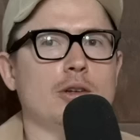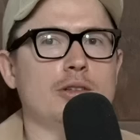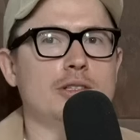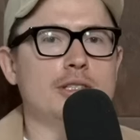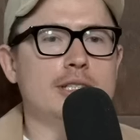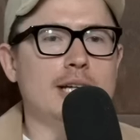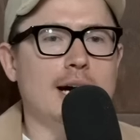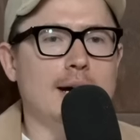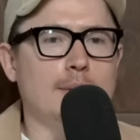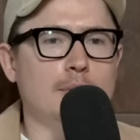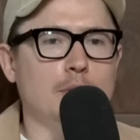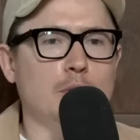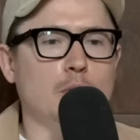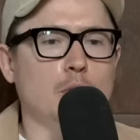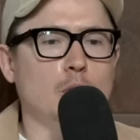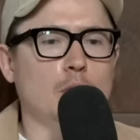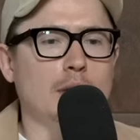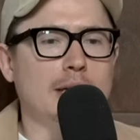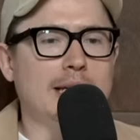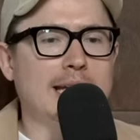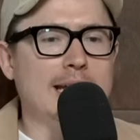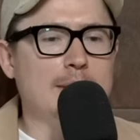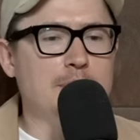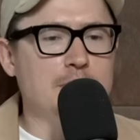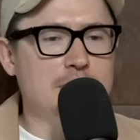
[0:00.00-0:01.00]
double
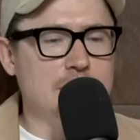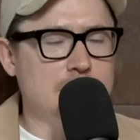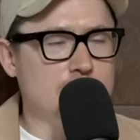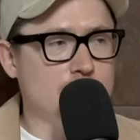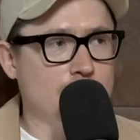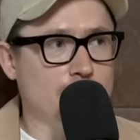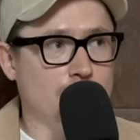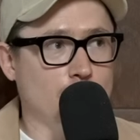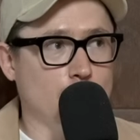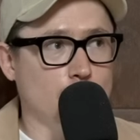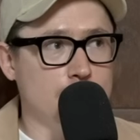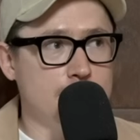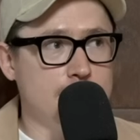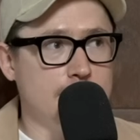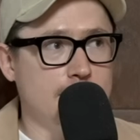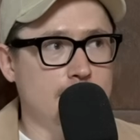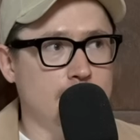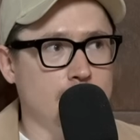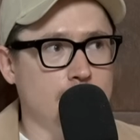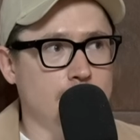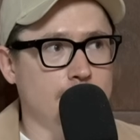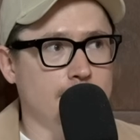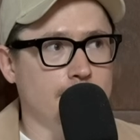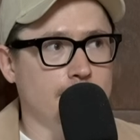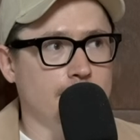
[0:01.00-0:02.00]
key position forwards
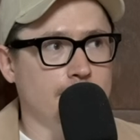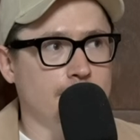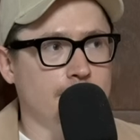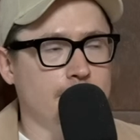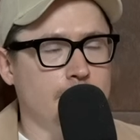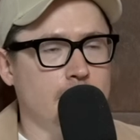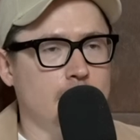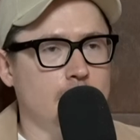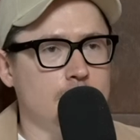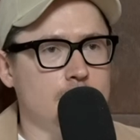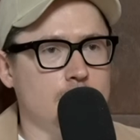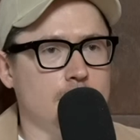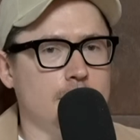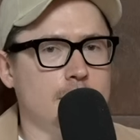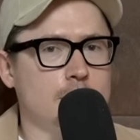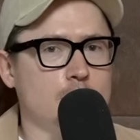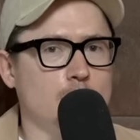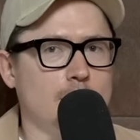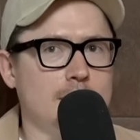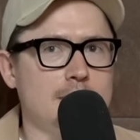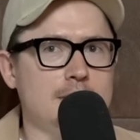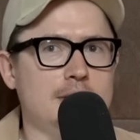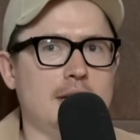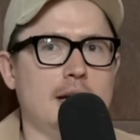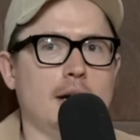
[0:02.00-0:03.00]
here. So this
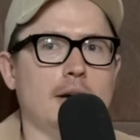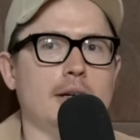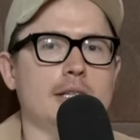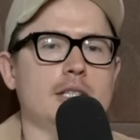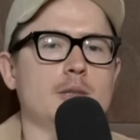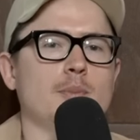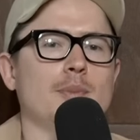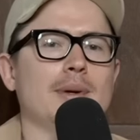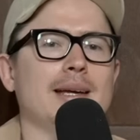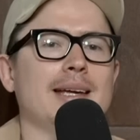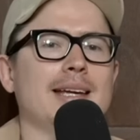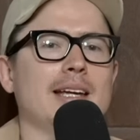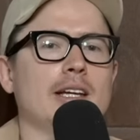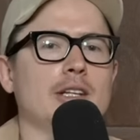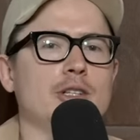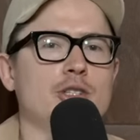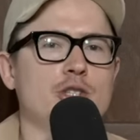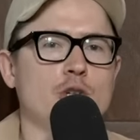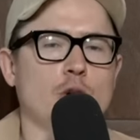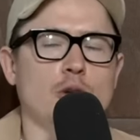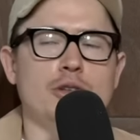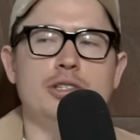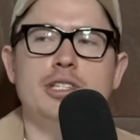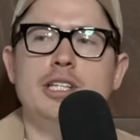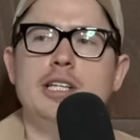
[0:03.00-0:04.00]
one's going to be
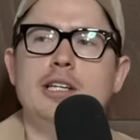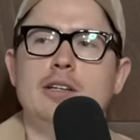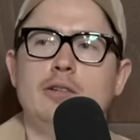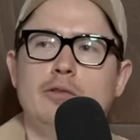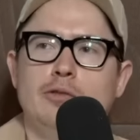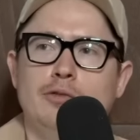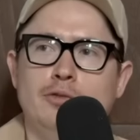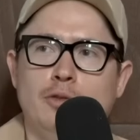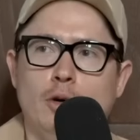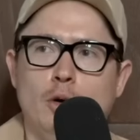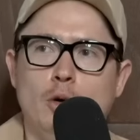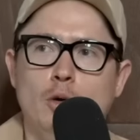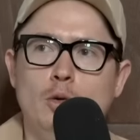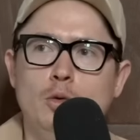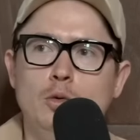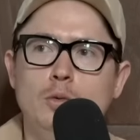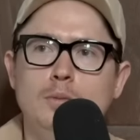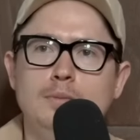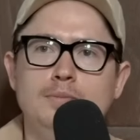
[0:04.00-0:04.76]
Jonty Faull.